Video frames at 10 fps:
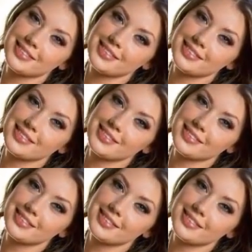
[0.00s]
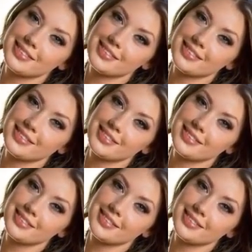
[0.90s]

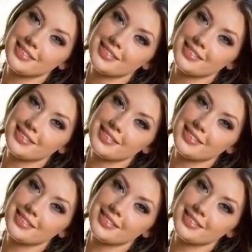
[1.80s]
Nobody speaks.